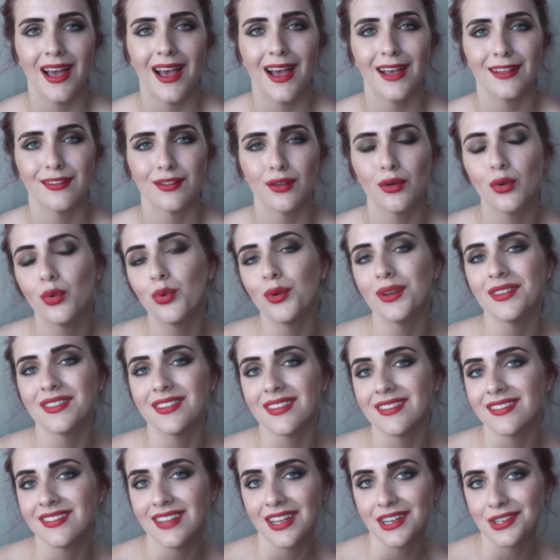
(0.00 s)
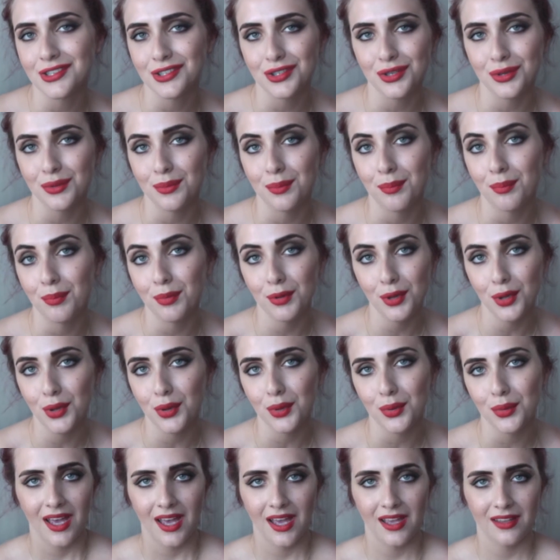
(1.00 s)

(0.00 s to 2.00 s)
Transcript: as quintessential blue